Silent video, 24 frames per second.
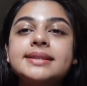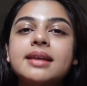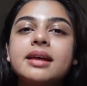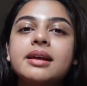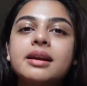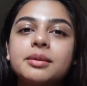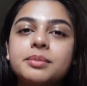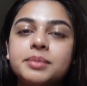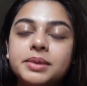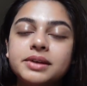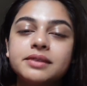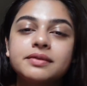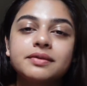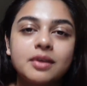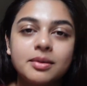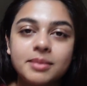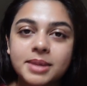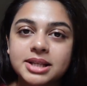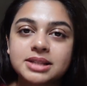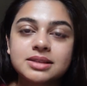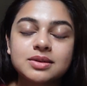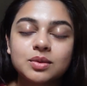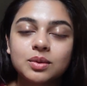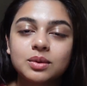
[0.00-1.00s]
therapy for
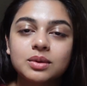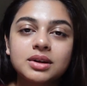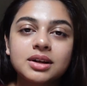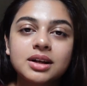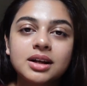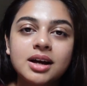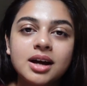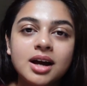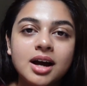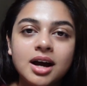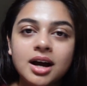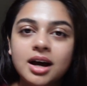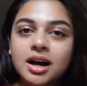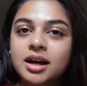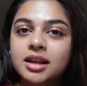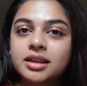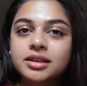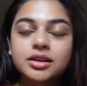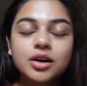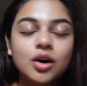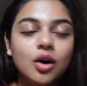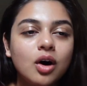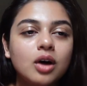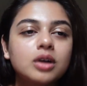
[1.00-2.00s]
my soul.
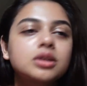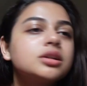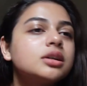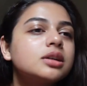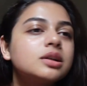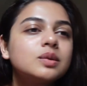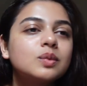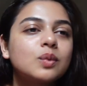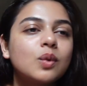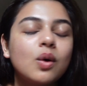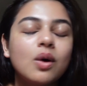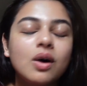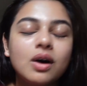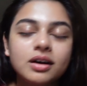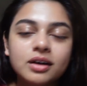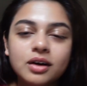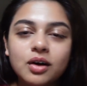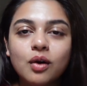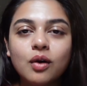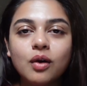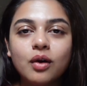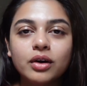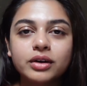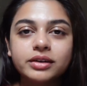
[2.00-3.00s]
The hot girl
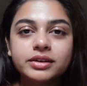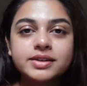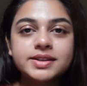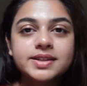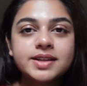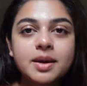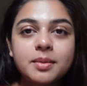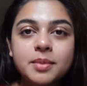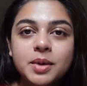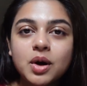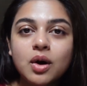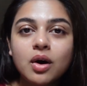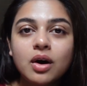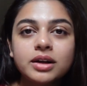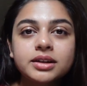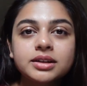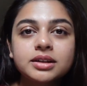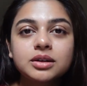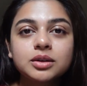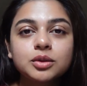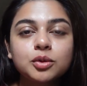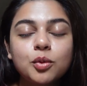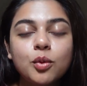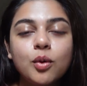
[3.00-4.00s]
walk or the summer hot
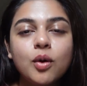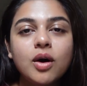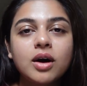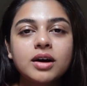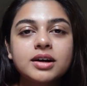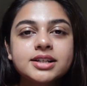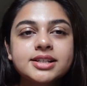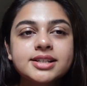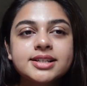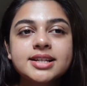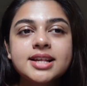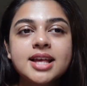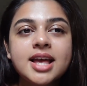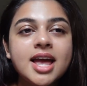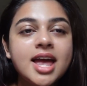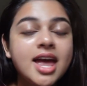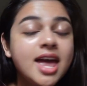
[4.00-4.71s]
girl walks,